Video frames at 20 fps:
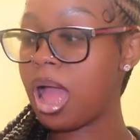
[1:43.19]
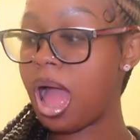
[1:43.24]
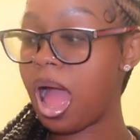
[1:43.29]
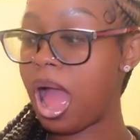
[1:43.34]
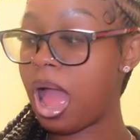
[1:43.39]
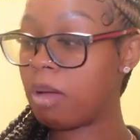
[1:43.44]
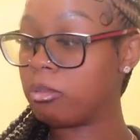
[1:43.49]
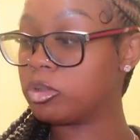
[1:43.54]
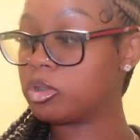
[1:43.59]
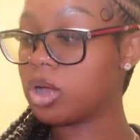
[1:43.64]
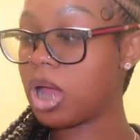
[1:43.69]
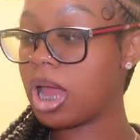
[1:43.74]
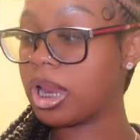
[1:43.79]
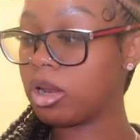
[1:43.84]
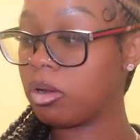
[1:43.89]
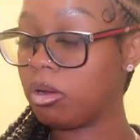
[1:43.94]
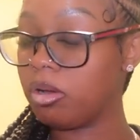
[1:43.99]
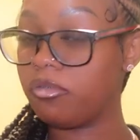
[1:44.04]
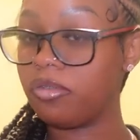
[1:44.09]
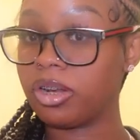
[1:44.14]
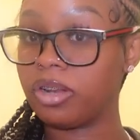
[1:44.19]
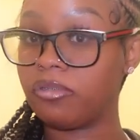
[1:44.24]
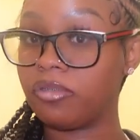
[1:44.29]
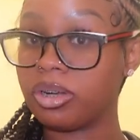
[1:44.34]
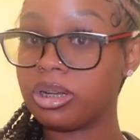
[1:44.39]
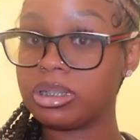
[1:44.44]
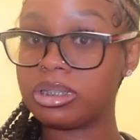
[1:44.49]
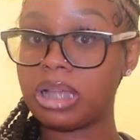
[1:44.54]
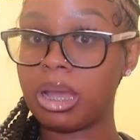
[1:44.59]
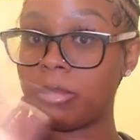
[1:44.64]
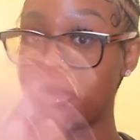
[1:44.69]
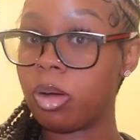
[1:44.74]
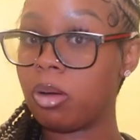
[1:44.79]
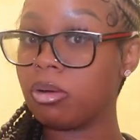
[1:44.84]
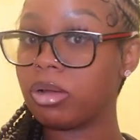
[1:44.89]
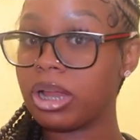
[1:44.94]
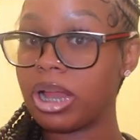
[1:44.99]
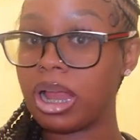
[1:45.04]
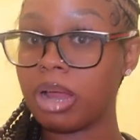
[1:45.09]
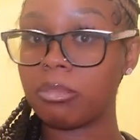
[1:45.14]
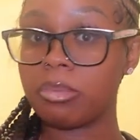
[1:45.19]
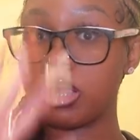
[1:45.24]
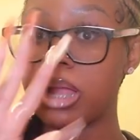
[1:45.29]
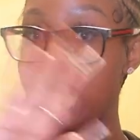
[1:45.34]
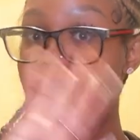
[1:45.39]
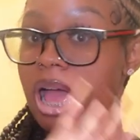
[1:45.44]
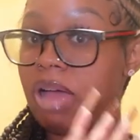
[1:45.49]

I'm trying it on for the first time on camera.